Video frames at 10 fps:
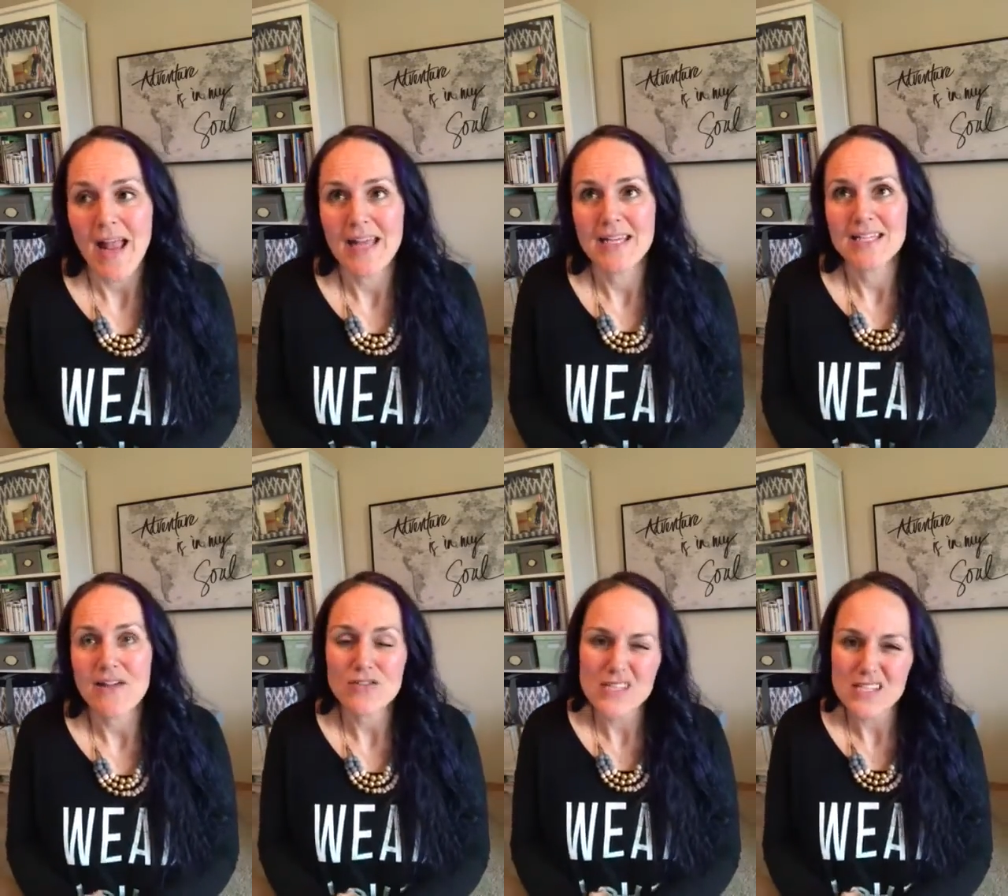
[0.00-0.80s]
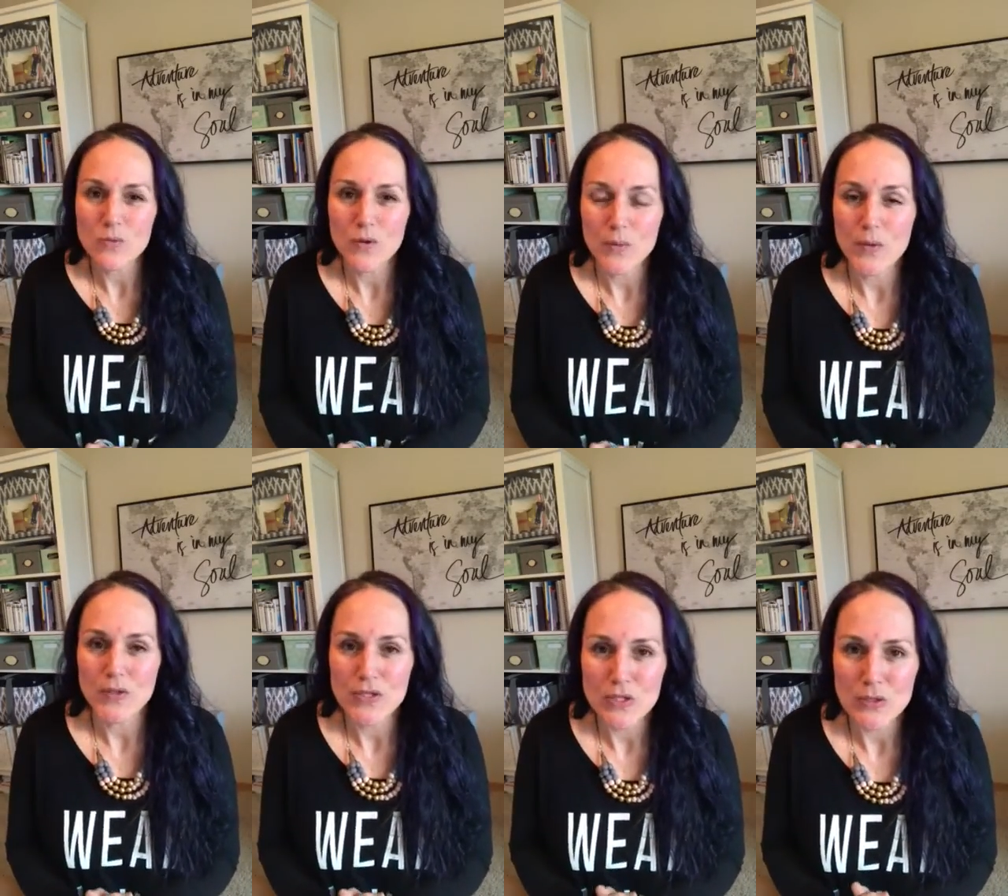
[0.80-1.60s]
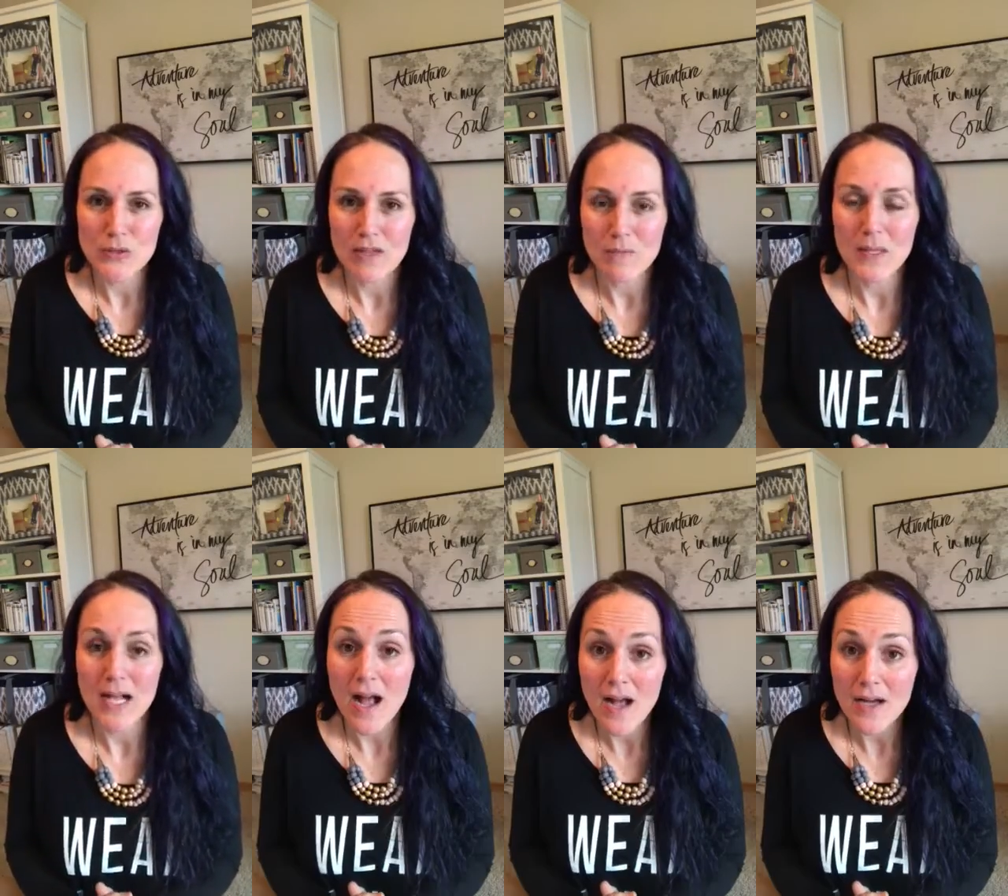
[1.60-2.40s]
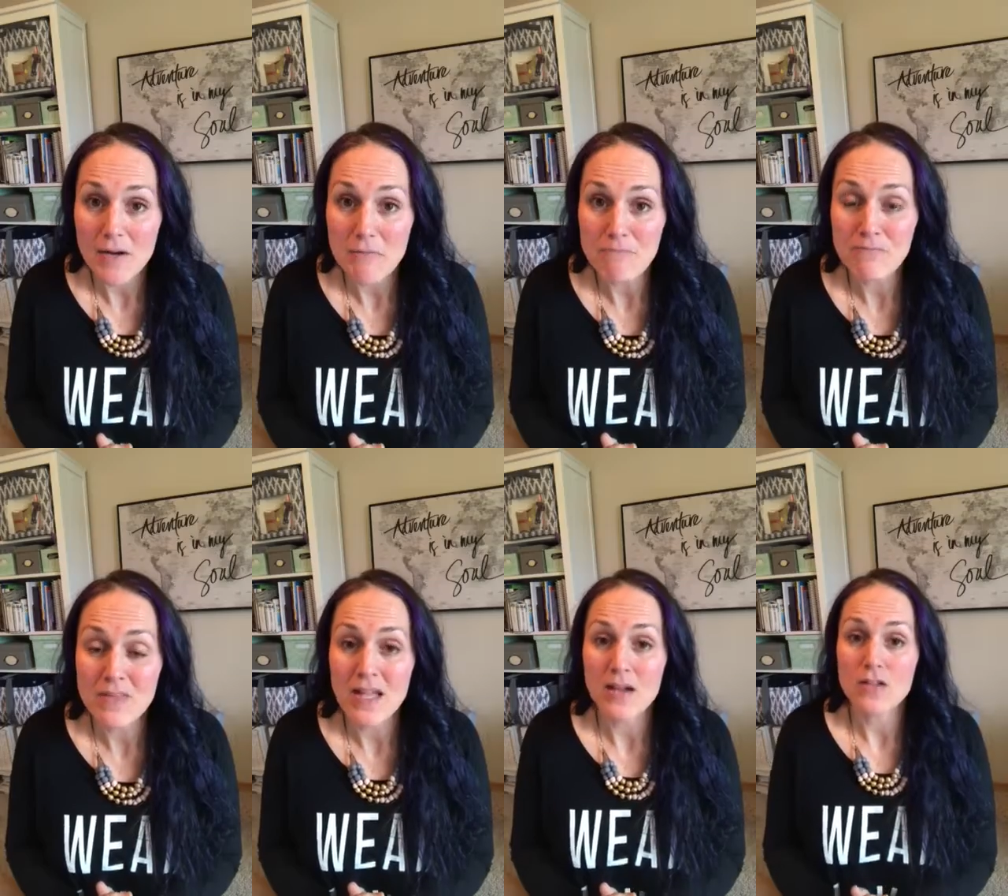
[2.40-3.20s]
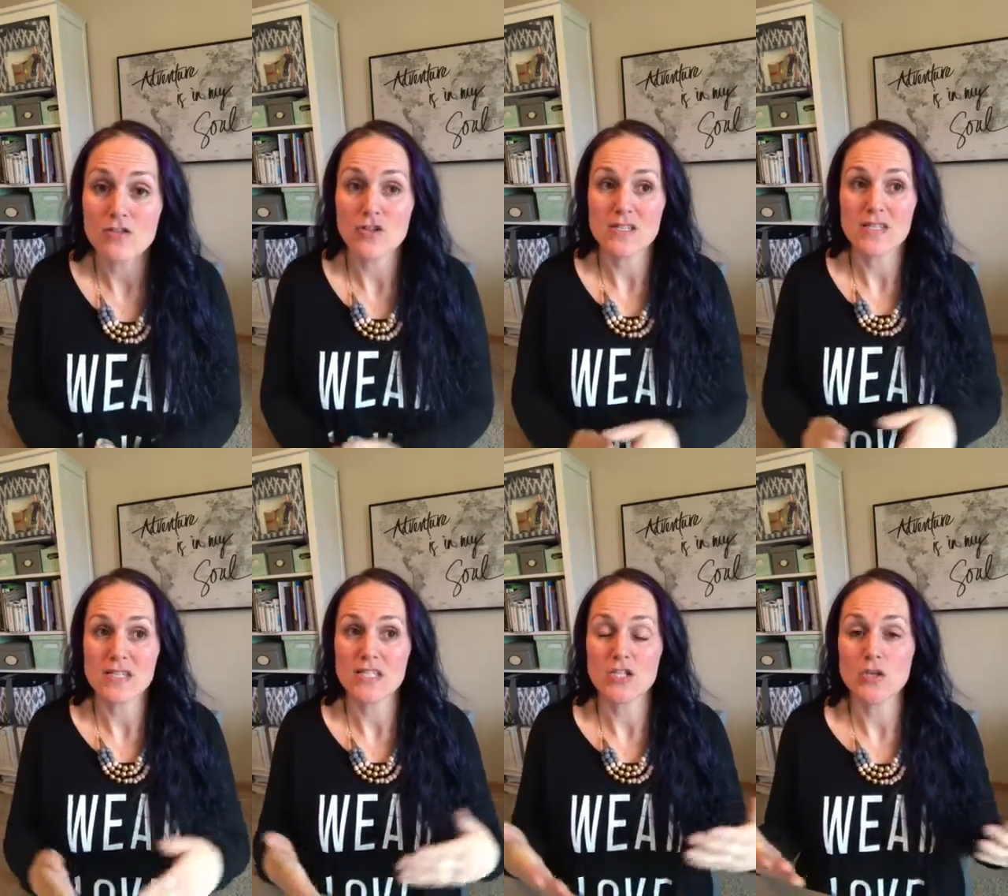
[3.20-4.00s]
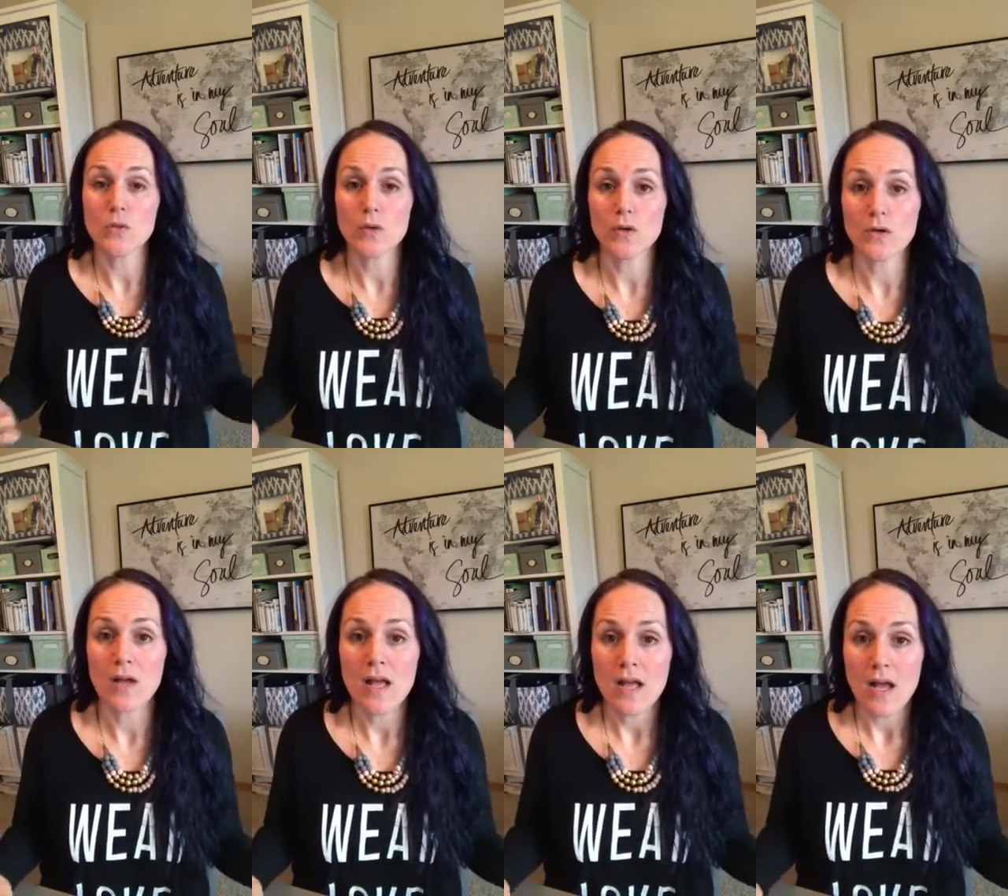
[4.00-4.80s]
And ever since World War II, they've become just this newer,